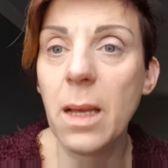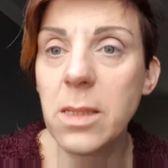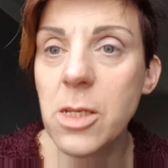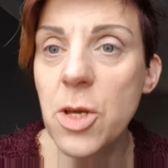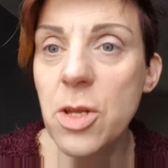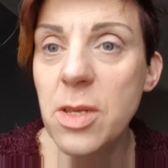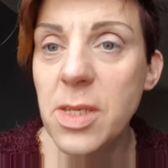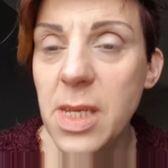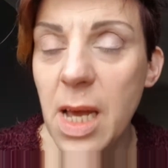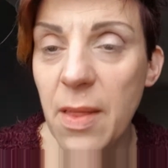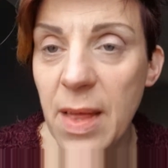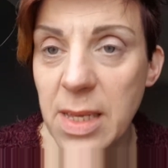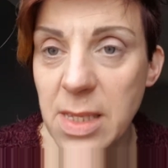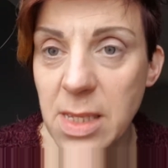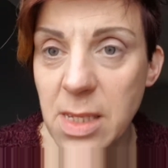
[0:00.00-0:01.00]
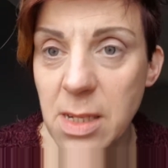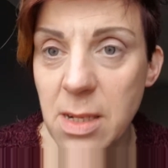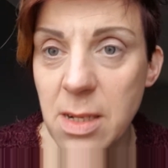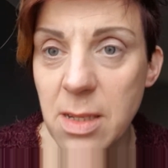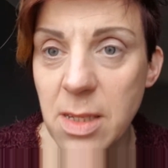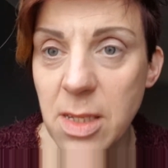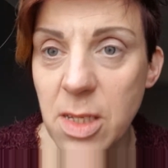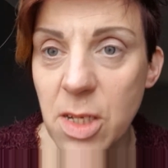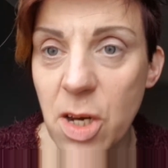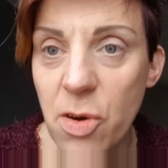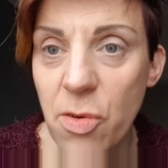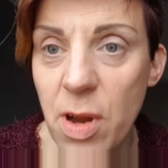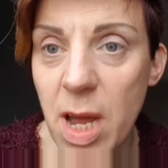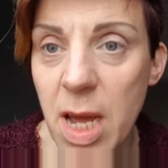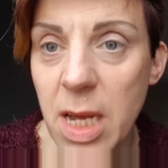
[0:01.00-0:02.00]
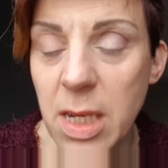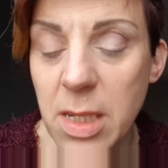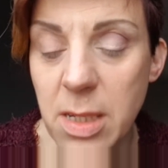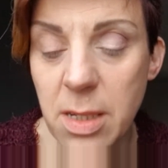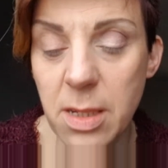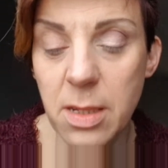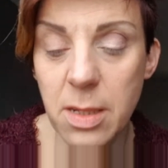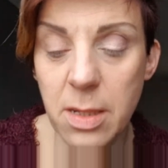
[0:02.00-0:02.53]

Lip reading: can you see how that starts to create